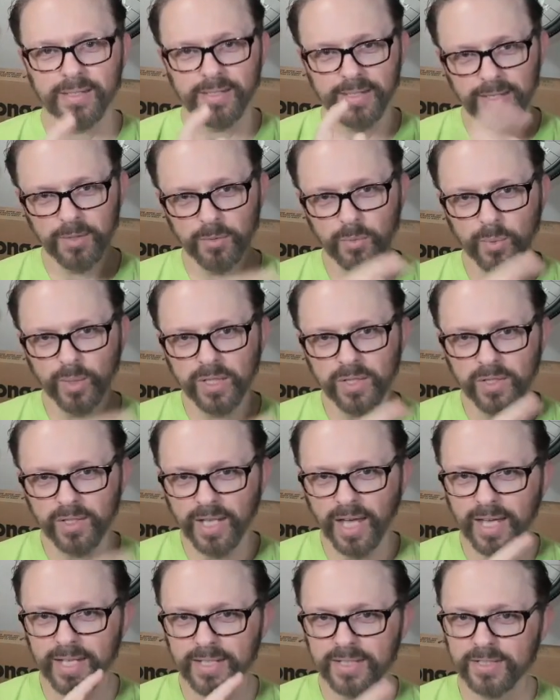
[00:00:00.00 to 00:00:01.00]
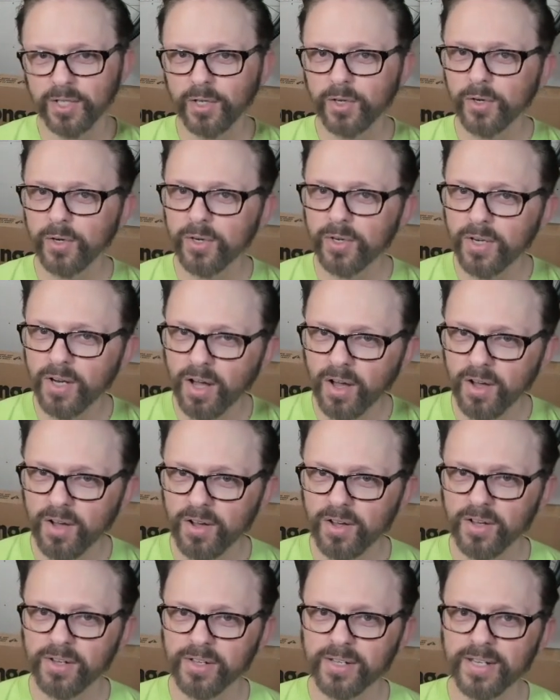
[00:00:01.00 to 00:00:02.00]
It will not turn
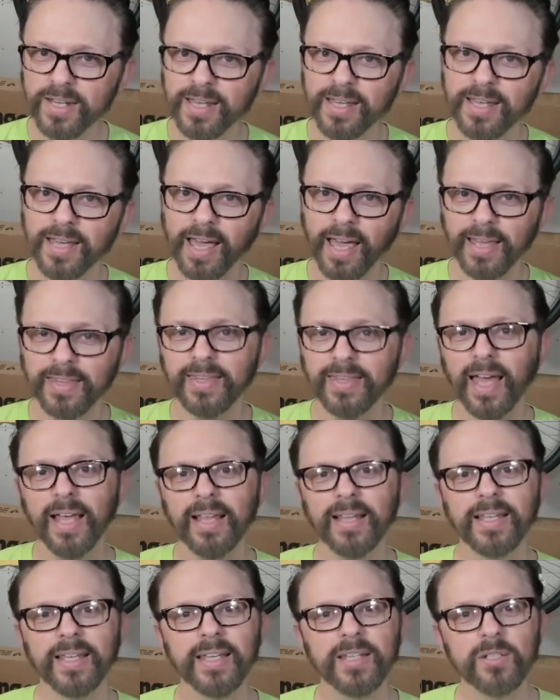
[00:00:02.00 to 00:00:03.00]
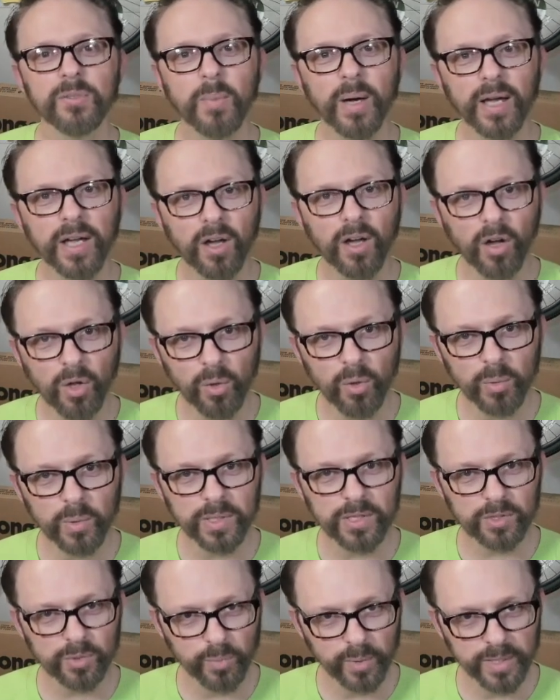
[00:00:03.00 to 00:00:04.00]
on and that led to my call with
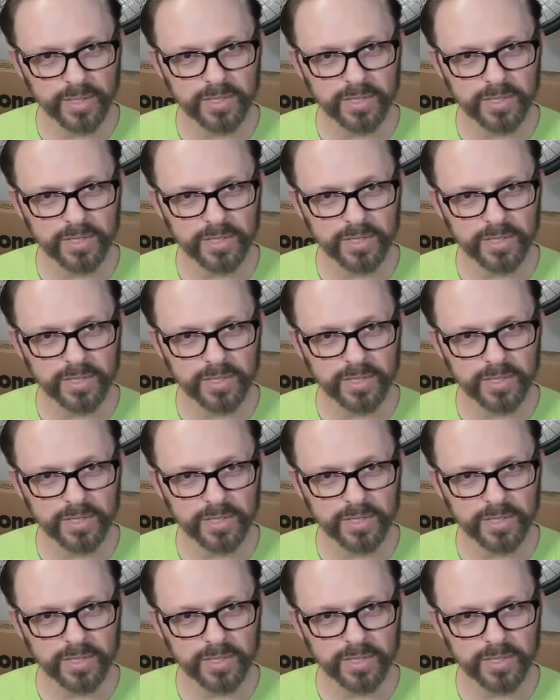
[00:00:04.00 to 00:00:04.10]
Schwinn